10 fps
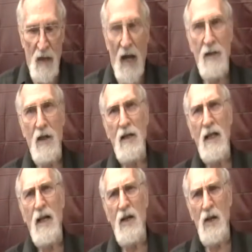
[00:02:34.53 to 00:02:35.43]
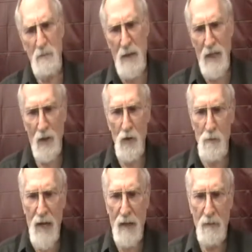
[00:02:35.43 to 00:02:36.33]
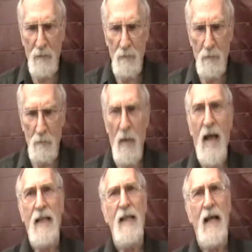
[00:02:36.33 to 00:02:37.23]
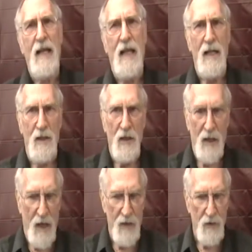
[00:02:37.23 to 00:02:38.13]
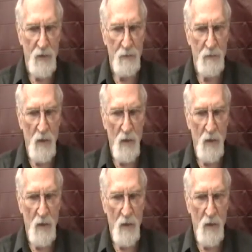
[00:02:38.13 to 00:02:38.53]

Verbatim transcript: I thought that it could be a Leubeck magnetic indicator,